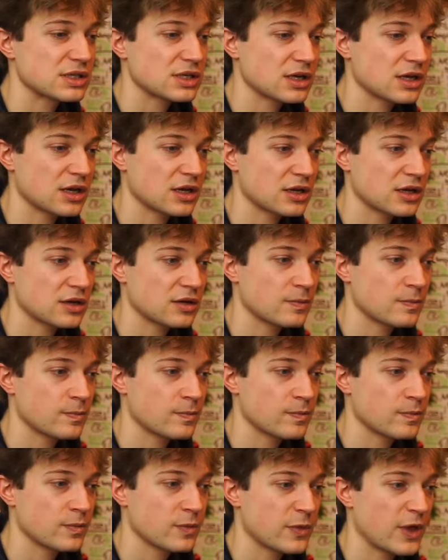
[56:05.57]

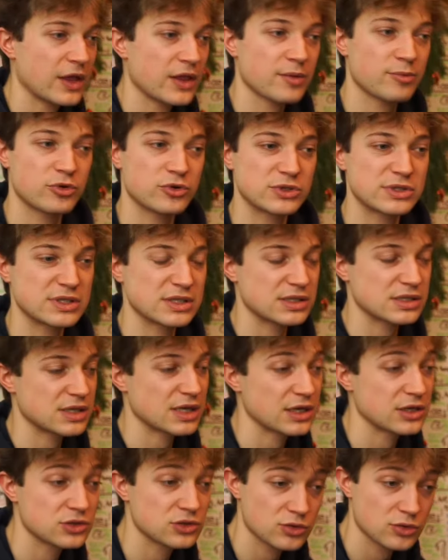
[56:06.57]
the other person doesn't
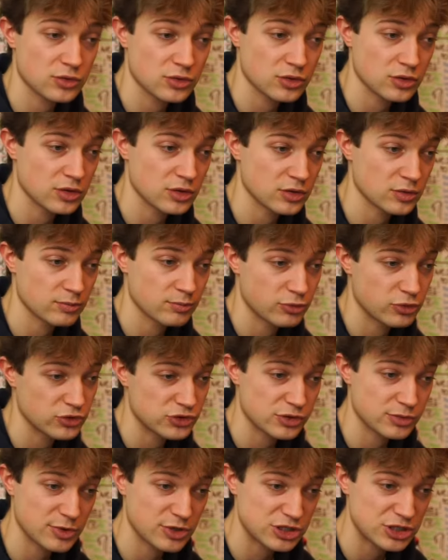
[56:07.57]
put
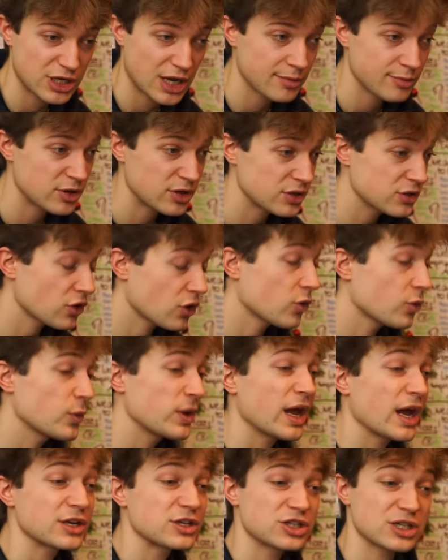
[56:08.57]
so much time in it, or
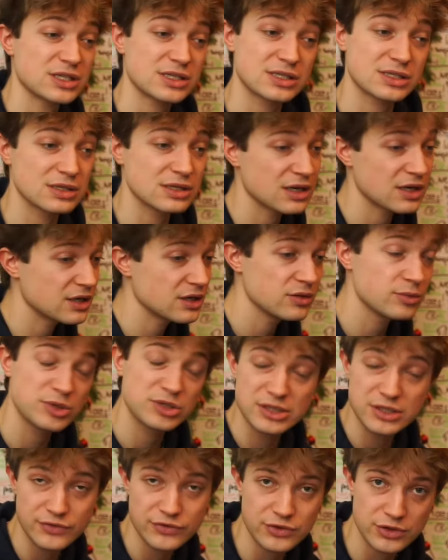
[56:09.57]
we are just a little bit
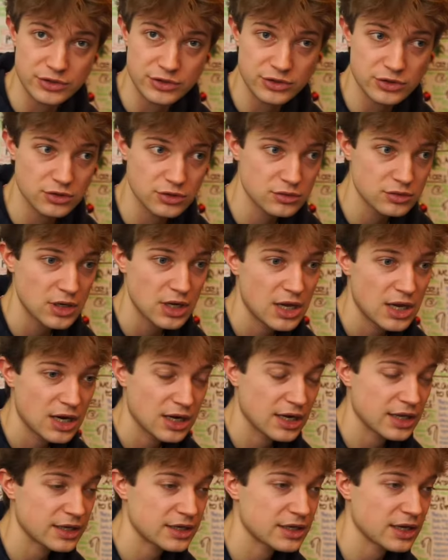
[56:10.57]
different, you know?
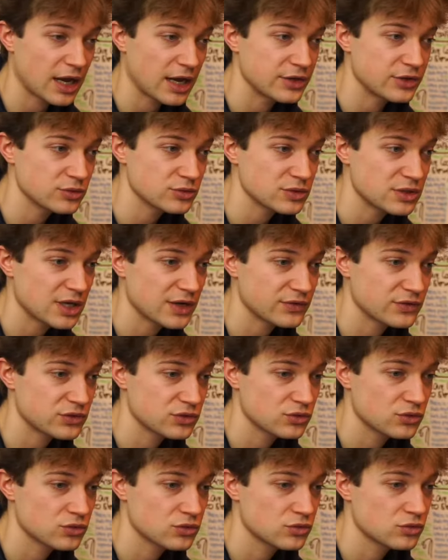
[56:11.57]
Like, I don't have
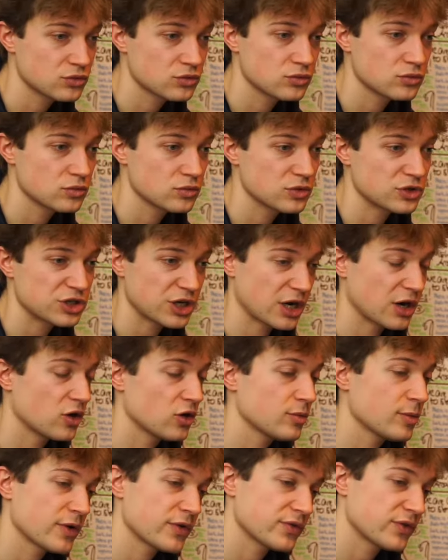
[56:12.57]
to share
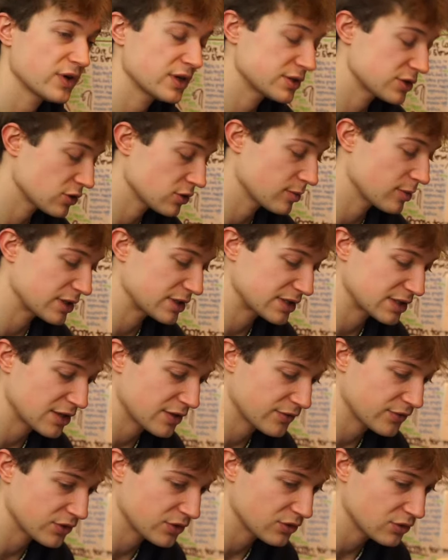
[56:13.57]
all my friends, all my
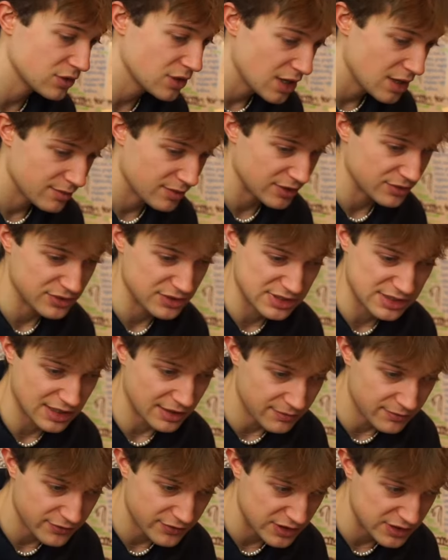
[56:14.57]
stuff, you know? But with
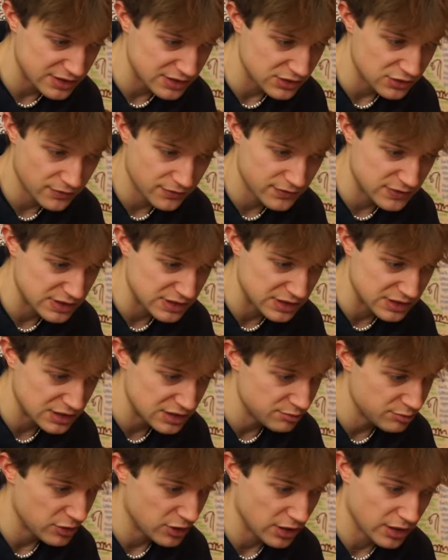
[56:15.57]
some friends it's obviously
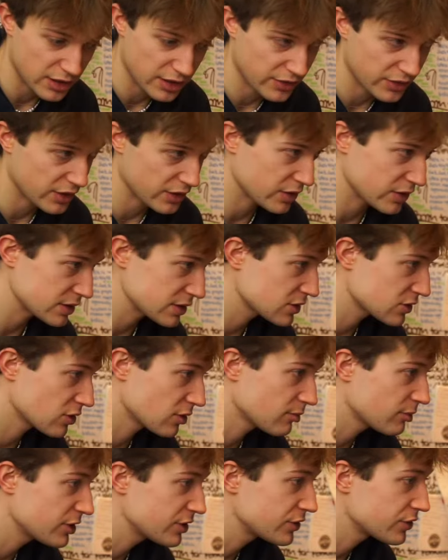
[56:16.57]
deeper, and I think this is
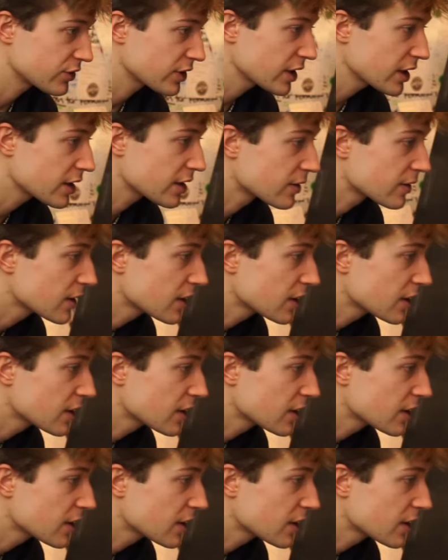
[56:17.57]
completely okay.